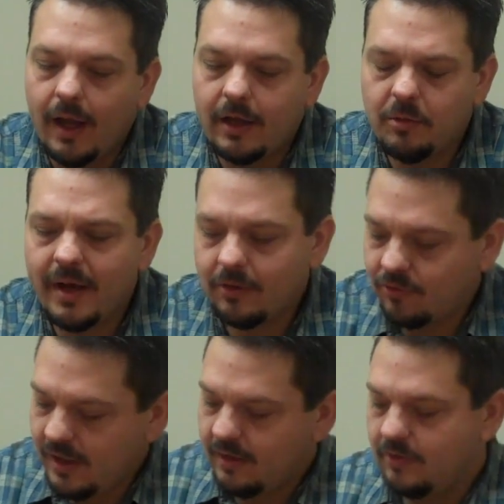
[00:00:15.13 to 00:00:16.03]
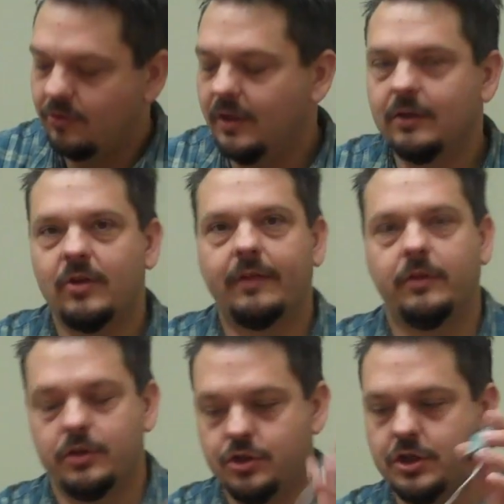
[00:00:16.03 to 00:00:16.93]
And you might have seen these things at
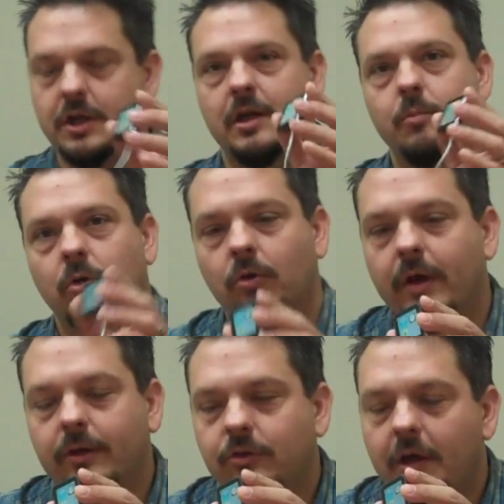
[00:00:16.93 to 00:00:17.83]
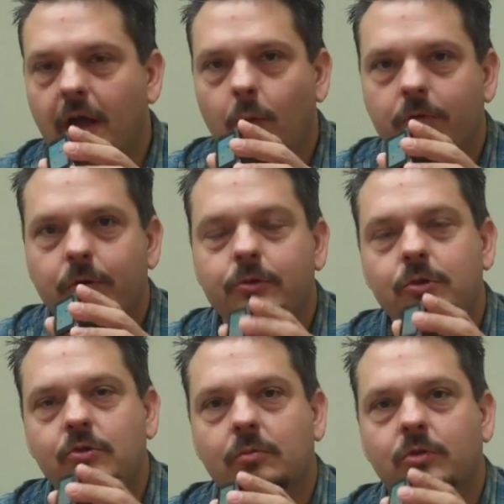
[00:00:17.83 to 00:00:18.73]
the gym or around town where folks
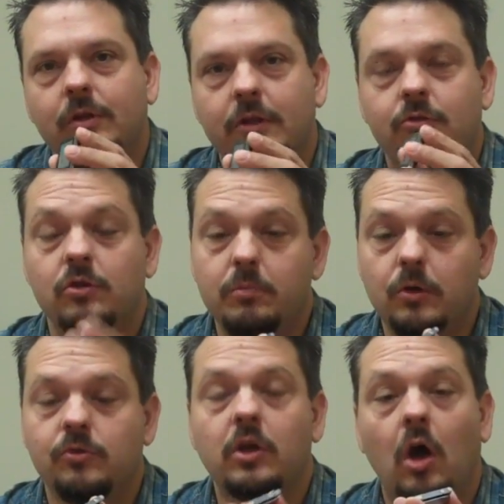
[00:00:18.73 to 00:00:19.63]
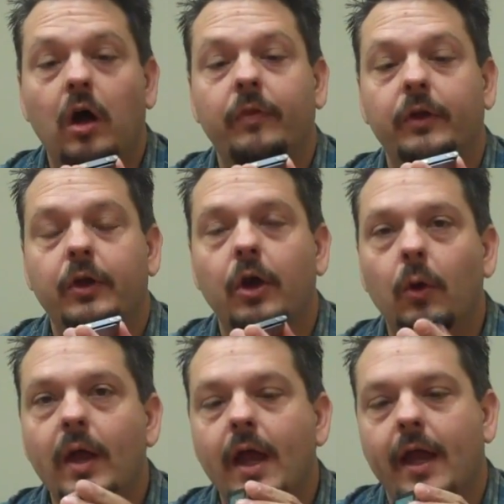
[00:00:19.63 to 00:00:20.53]
use them to listen to music on the
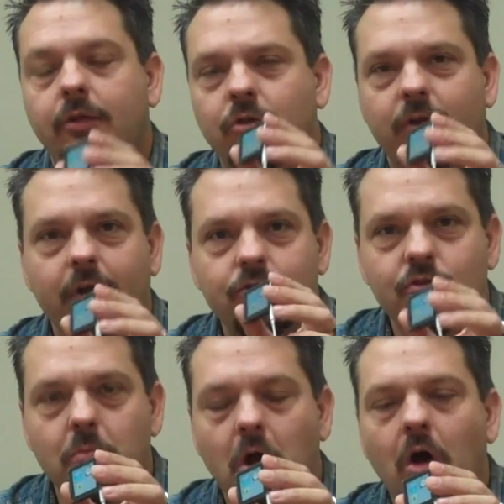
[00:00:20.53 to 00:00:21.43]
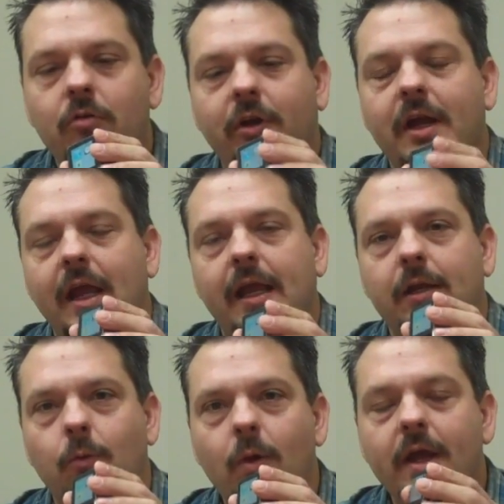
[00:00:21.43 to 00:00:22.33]
go. And it's a very small, very
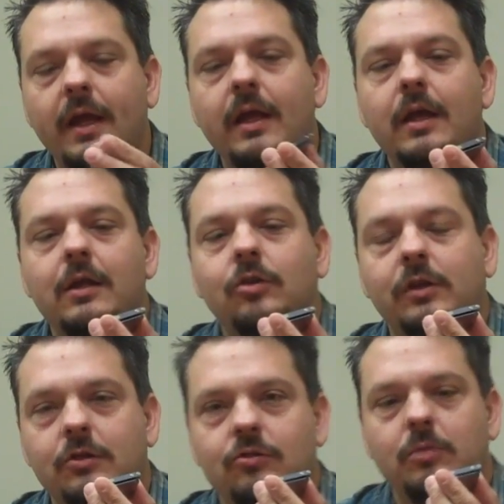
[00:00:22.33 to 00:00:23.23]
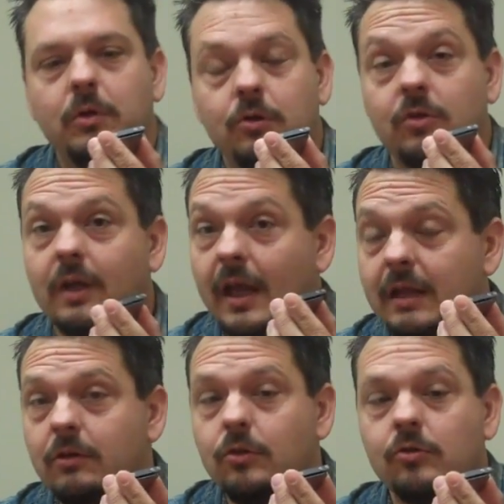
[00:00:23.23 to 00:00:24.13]
handy way to listen to music and
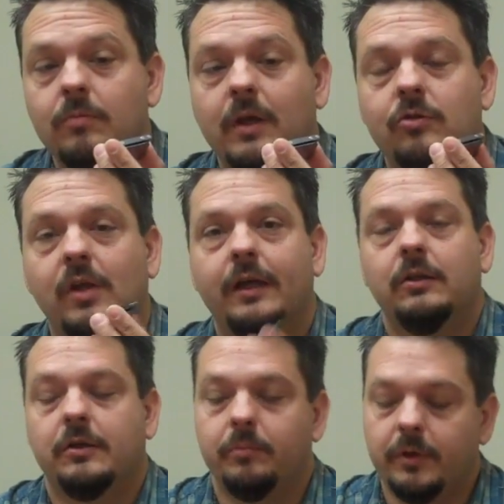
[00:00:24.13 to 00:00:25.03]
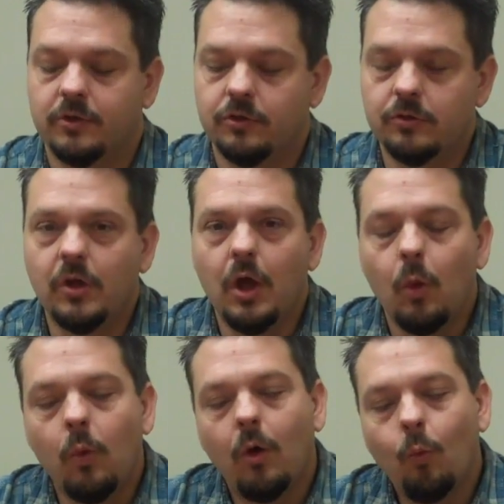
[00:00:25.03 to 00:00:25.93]
even do some things like look at pictures.
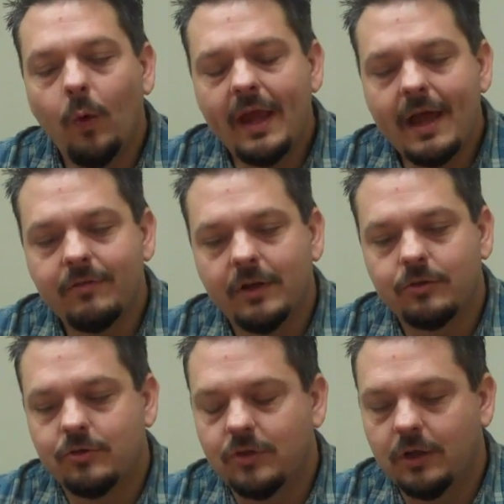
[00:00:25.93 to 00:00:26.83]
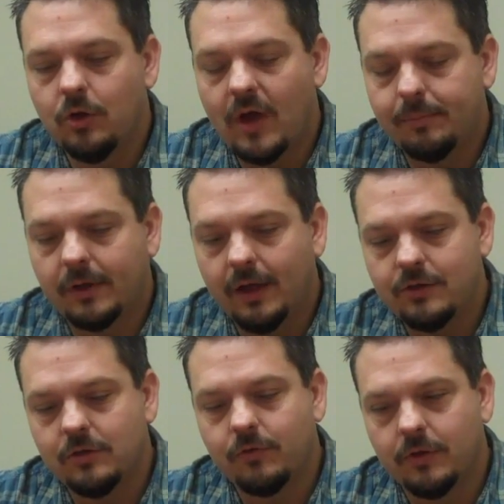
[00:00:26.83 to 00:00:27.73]
Well, we have an interesting new
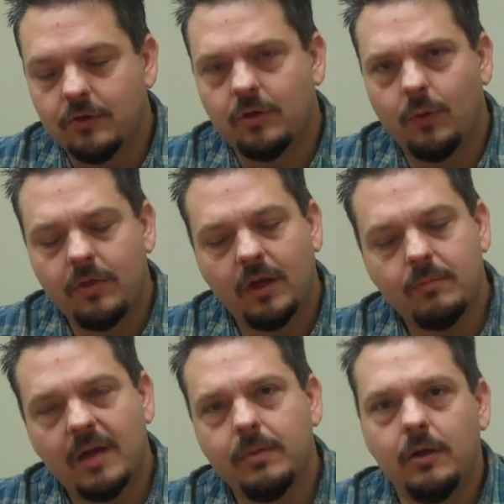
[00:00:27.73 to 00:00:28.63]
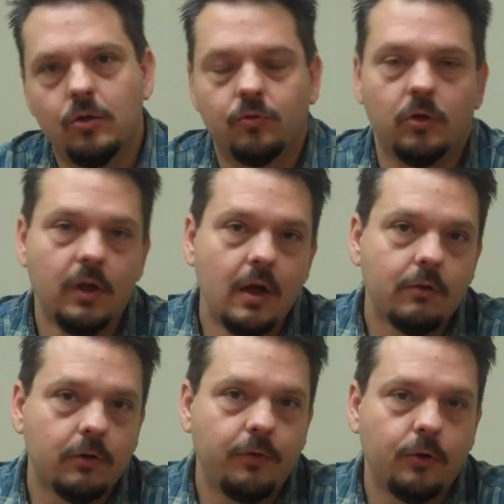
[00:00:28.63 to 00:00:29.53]
application for this that we think might be useful
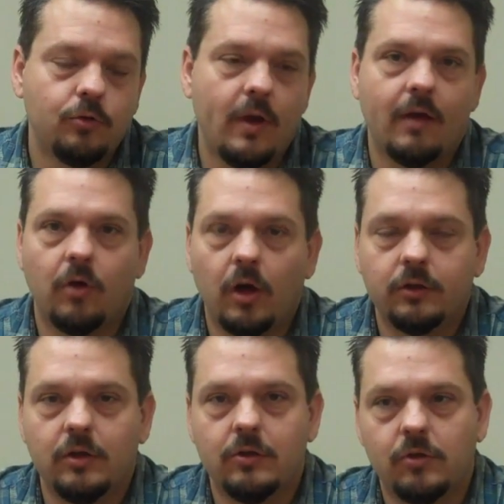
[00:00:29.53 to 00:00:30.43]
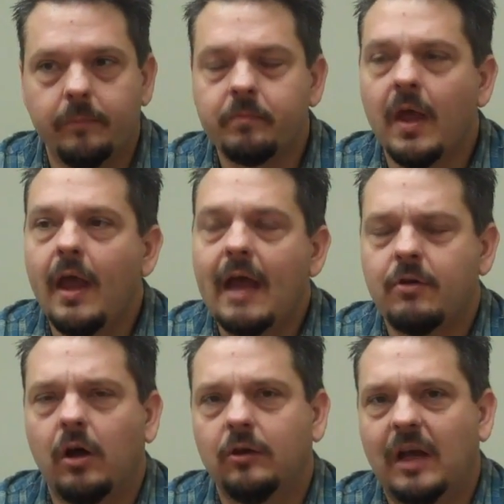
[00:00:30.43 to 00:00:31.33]
for folks who have autism, have
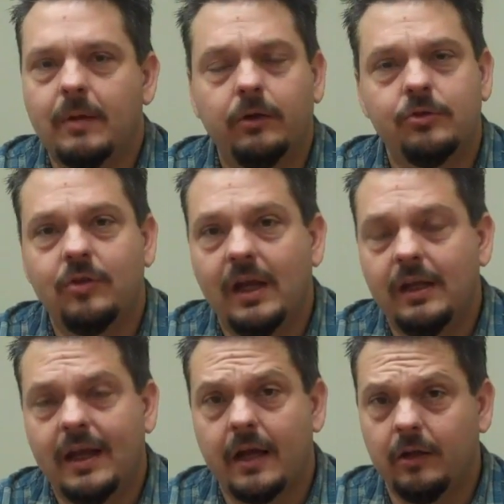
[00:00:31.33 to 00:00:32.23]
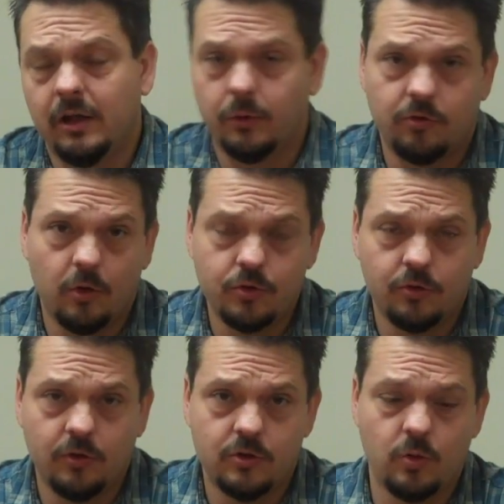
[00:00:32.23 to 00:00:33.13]
a hard time understanding how to deal with social
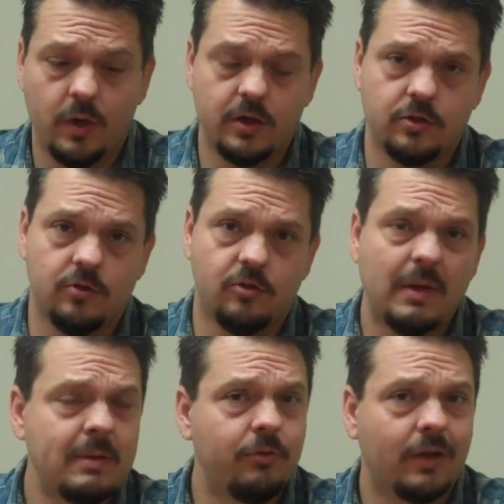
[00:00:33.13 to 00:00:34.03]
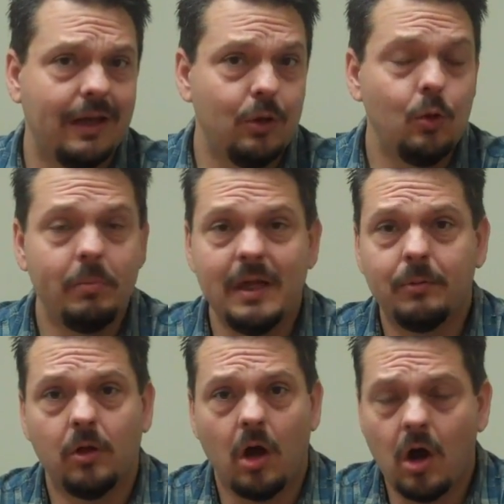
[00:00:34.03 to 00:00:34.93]
situations, maybe forget who
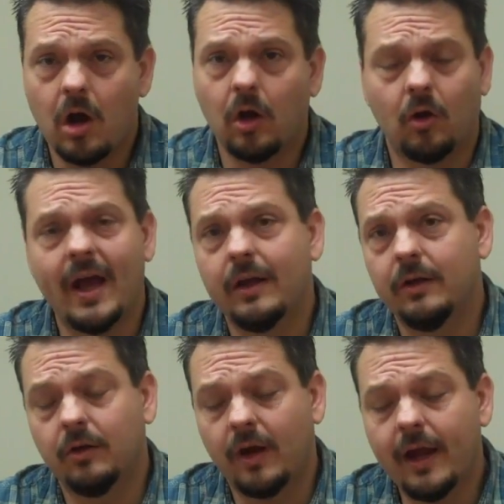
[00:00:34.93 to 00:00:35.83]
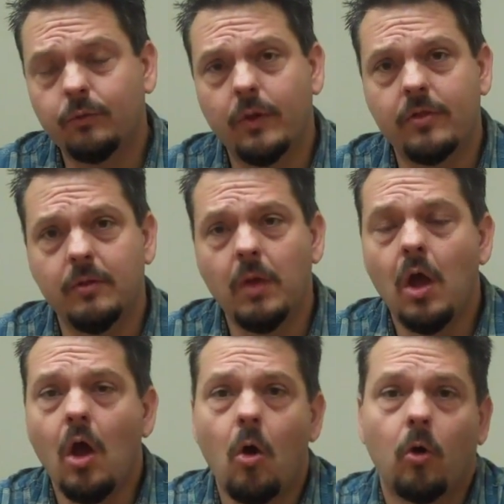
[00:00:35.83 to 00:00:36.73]
people are or how to interact with them,
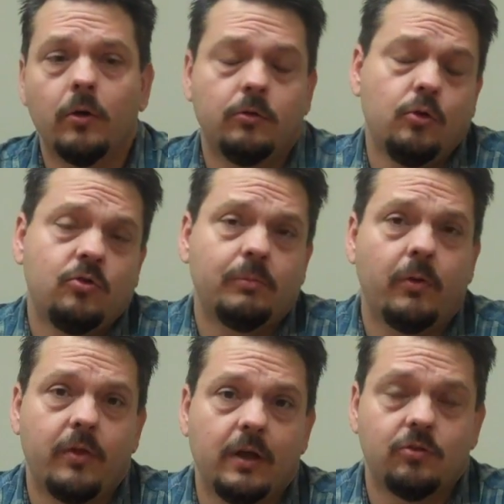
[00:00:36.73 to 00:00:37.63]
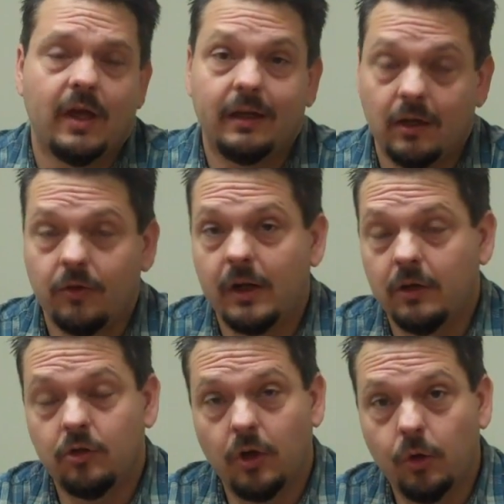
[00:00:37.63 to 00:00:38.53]
or do simple things like get ready
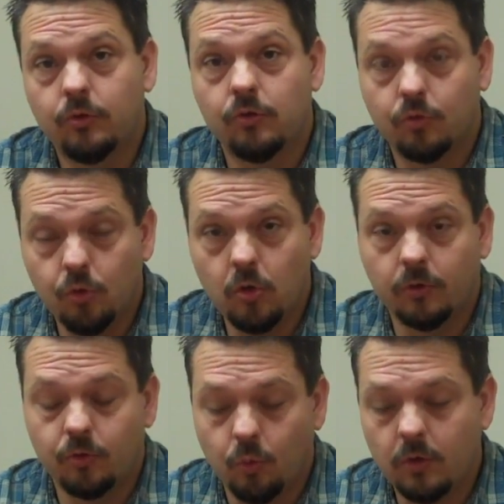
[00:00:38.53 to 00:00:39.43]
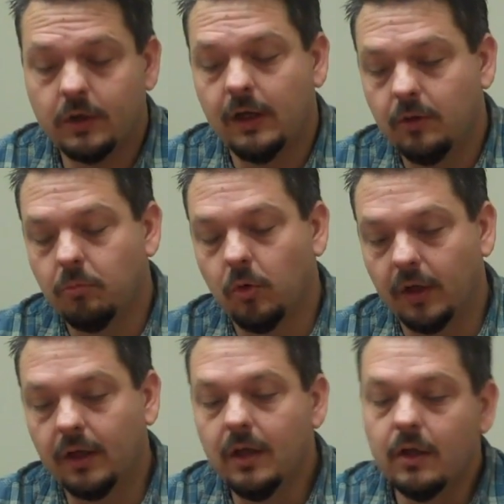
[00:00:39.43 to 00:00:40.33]
to go to school or to work in the
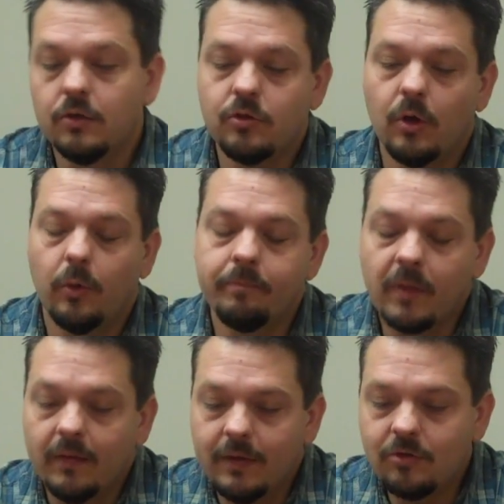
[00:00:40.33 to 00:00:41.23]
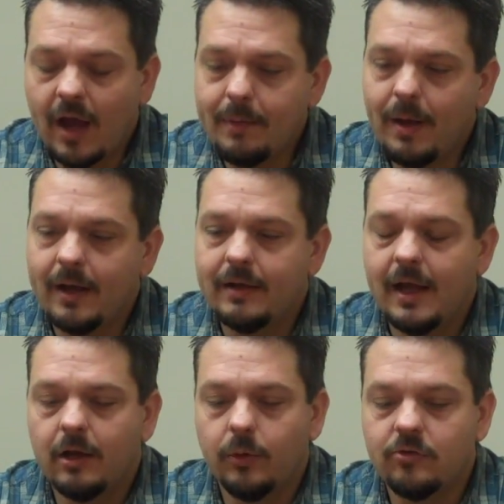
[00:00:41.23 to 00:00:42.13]
morning. So this iPod
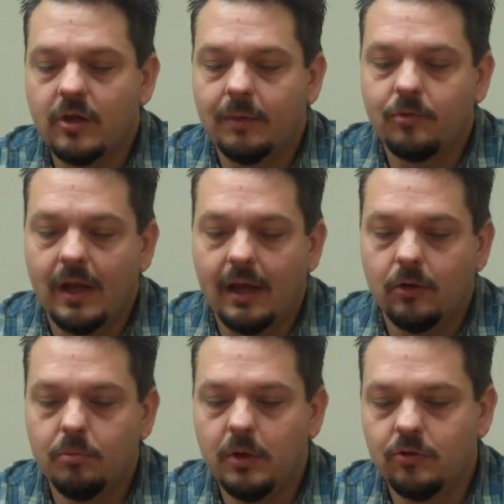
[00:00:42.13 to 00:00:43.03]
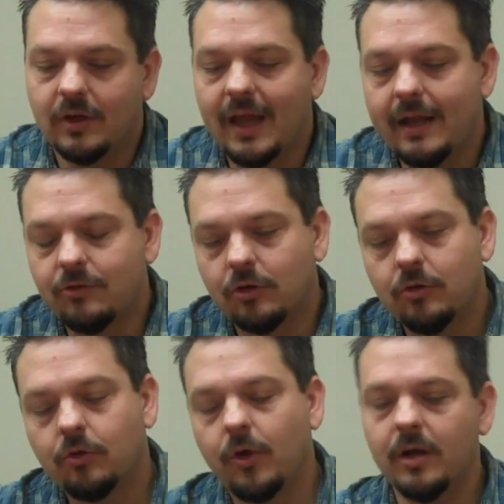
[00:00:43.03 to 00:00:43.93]
Nano is set up to handle music and it's
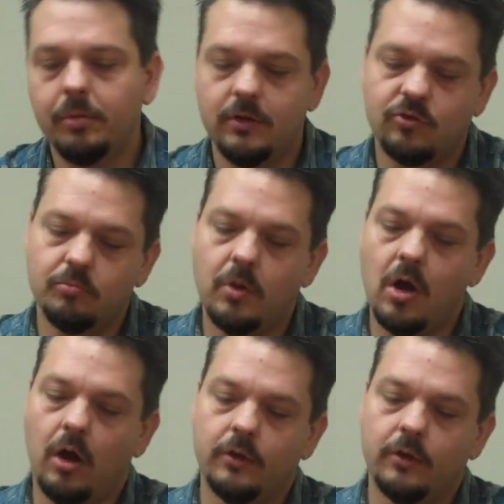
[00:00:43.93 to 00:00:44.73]
incredibly small.